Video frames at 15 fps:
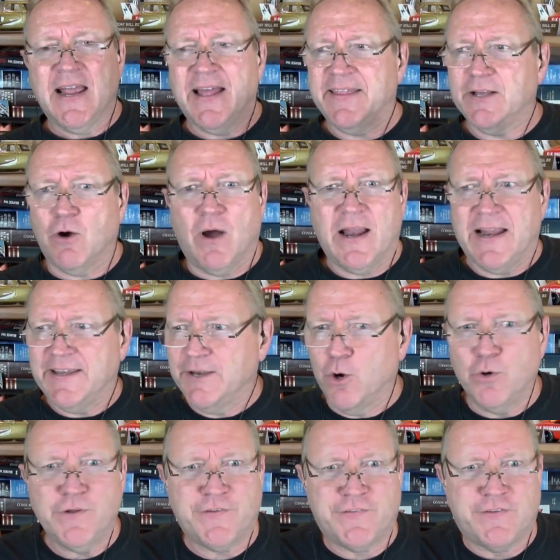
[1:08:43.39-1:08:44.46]
And they go, and I
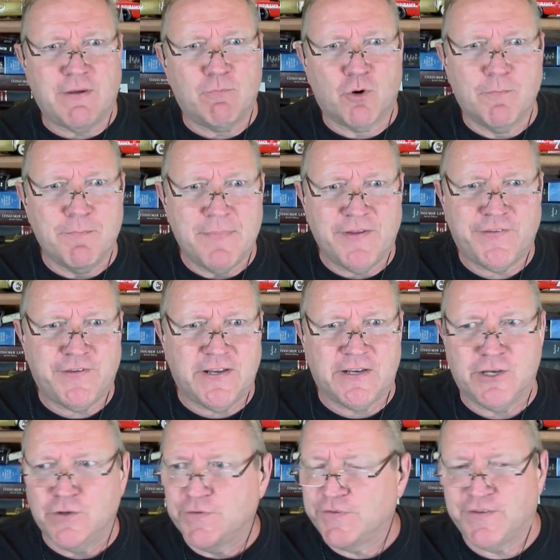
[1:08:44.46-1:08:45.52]
noticed some were missing.
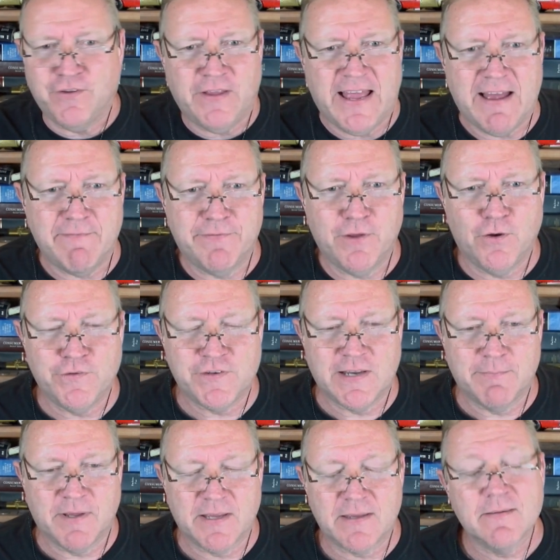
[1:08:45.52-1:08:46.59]
Do you still have those? And
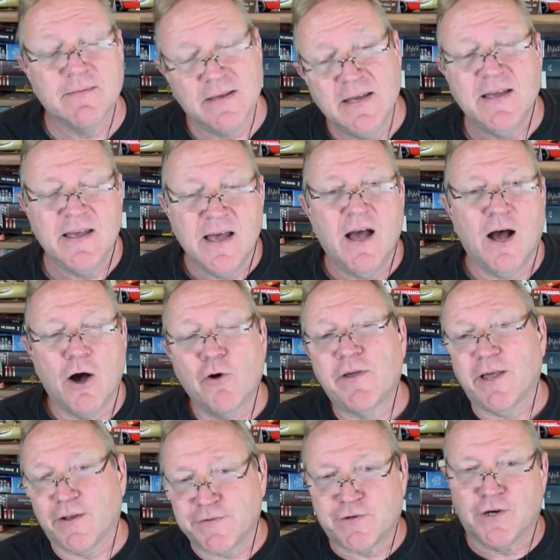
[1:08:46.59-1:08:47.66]
I'm like,
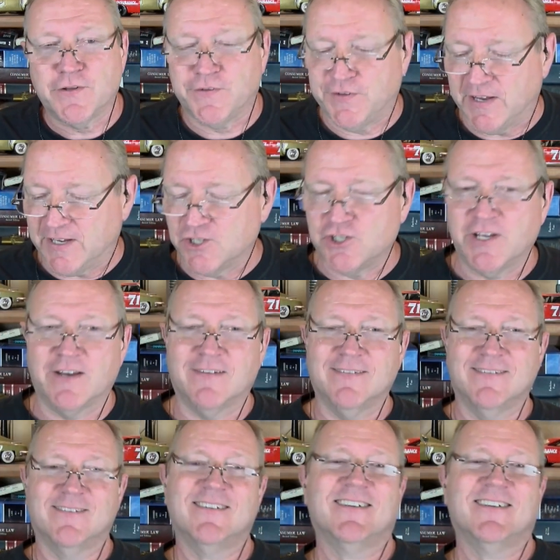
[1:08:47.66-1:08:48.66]
okay, I'll start the second channel.